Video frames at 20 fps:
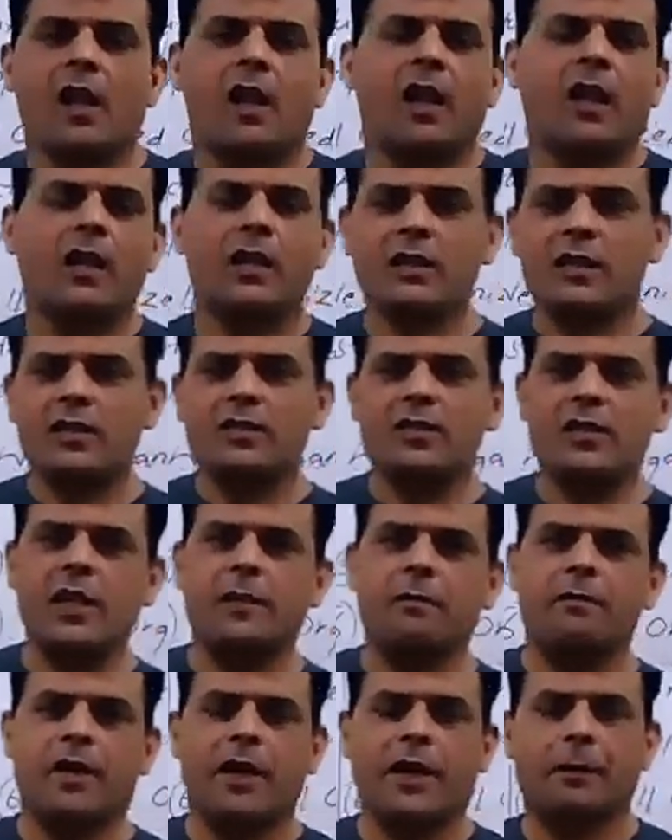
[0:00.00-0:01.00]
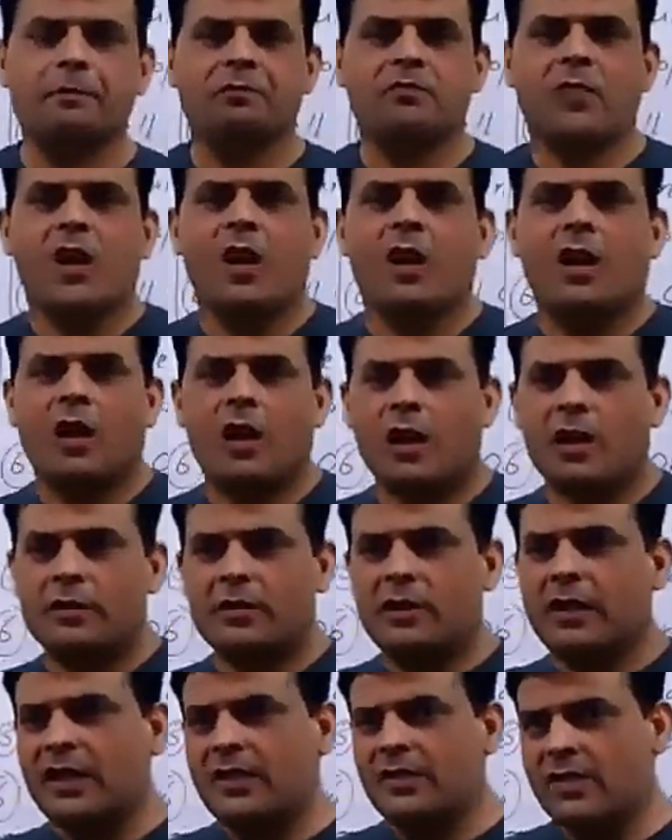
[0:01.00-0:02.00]
In the same way,
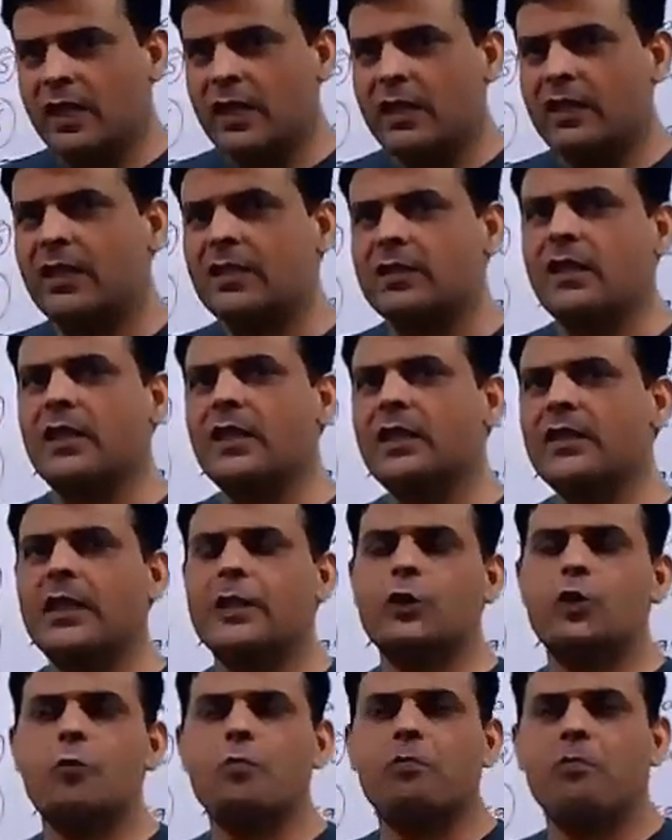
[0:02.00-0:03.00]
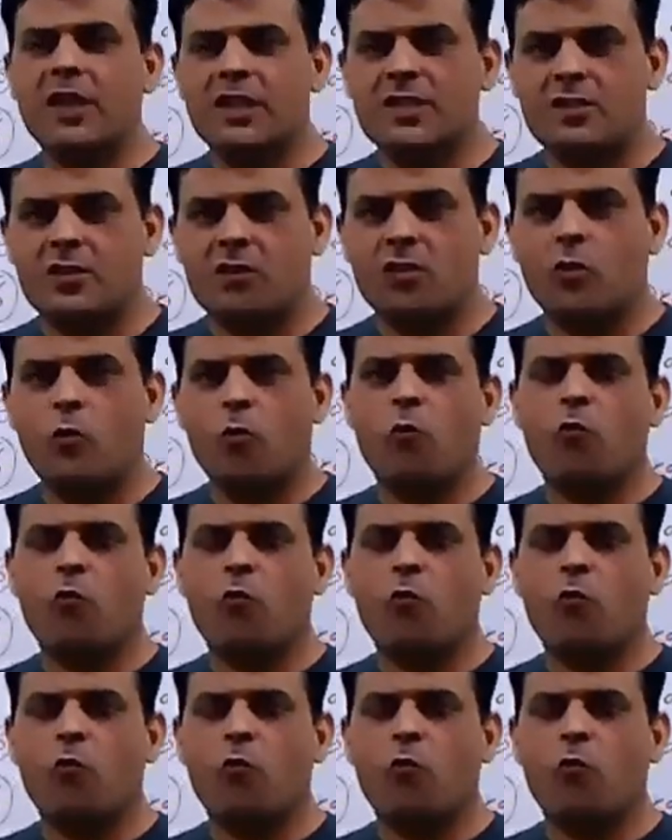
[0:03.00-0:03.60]
there is another thing that you must know: